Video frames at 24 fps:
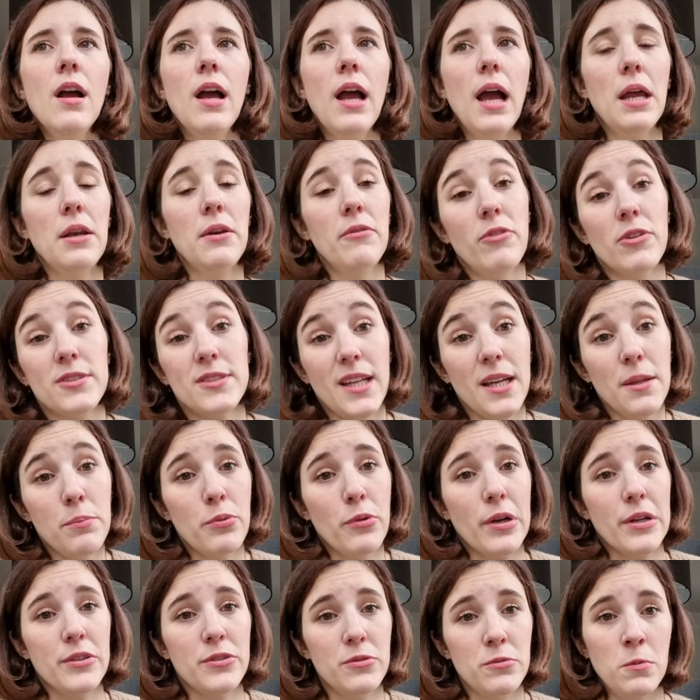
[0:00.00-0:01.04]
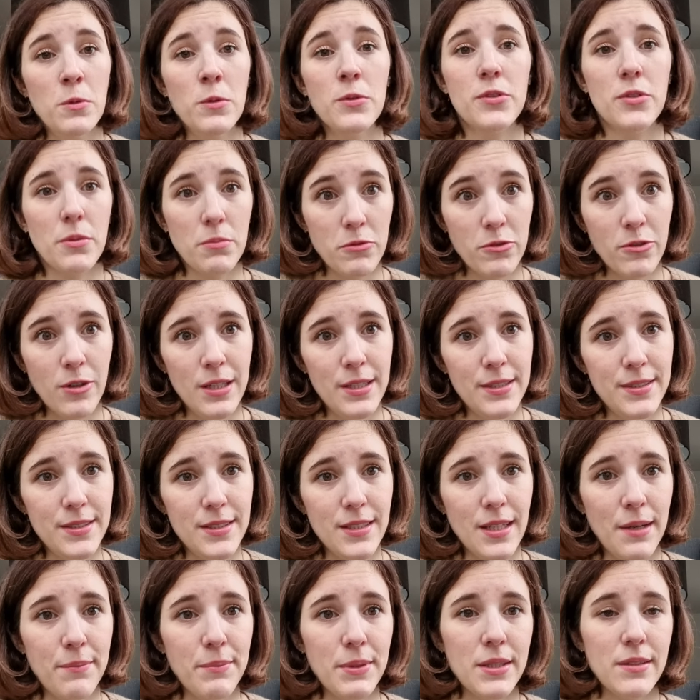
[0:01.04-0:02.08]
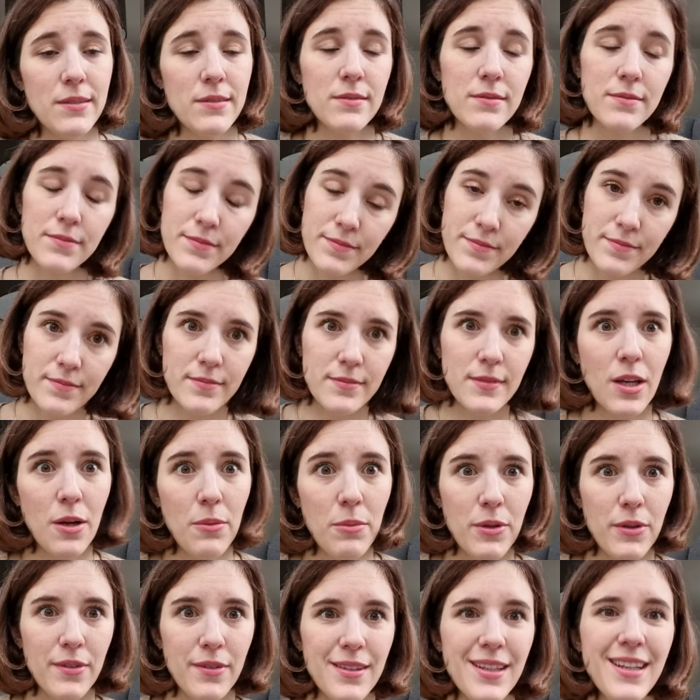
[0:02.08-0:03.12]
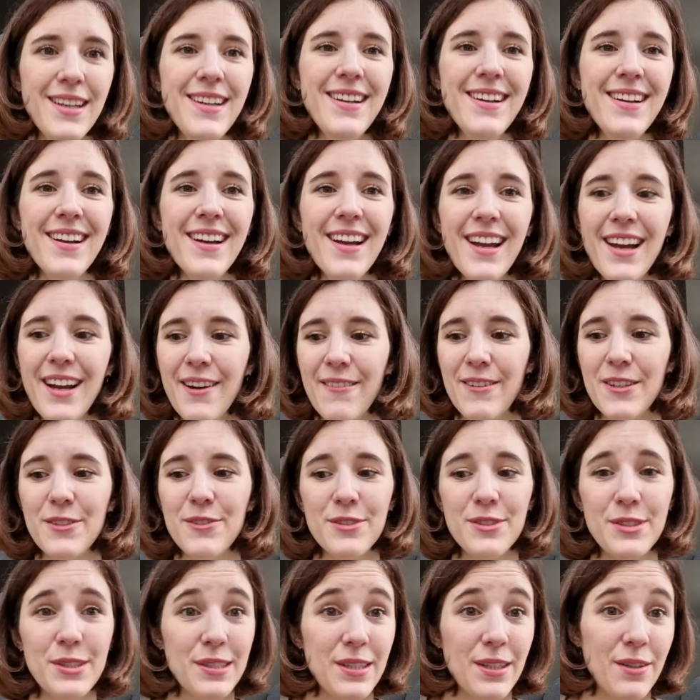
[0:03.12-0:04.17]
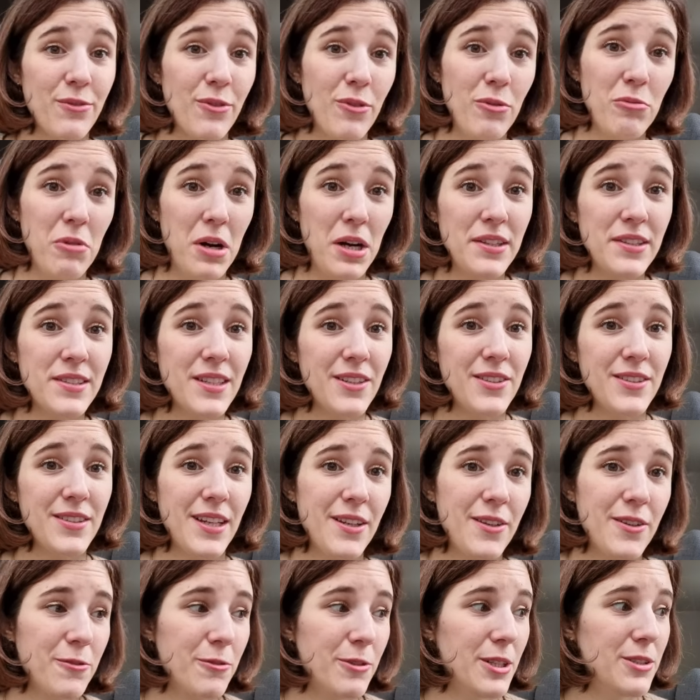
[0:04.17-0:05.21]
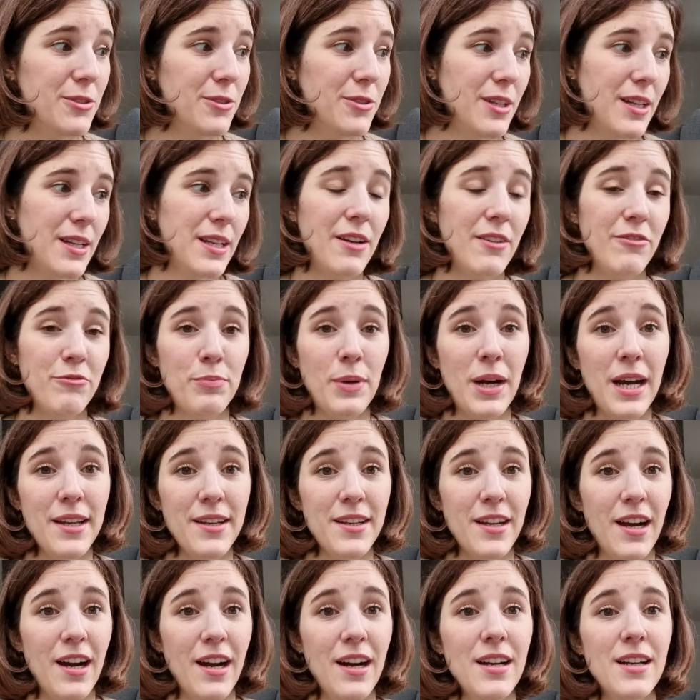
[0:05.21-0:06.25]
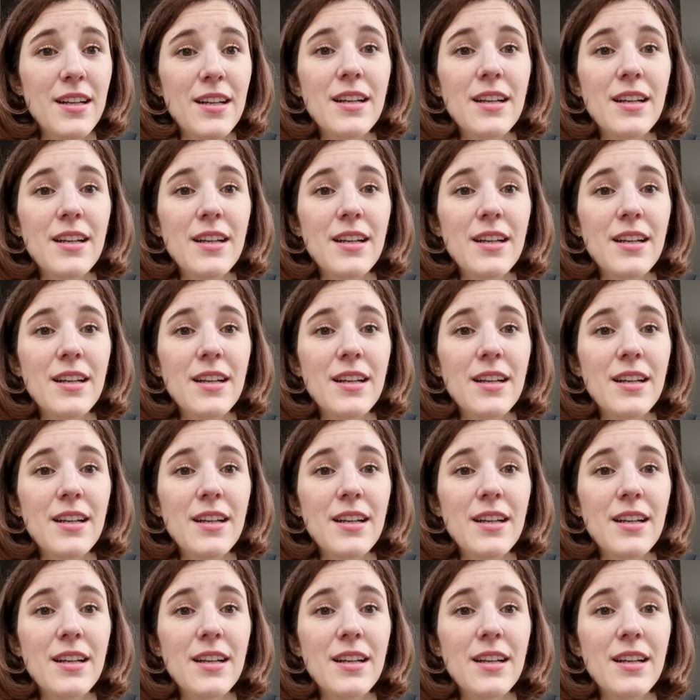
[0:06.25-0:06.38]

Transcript: And for that price, you want some quality. I mean, come on. When you see that for 1,900, you can have Prada,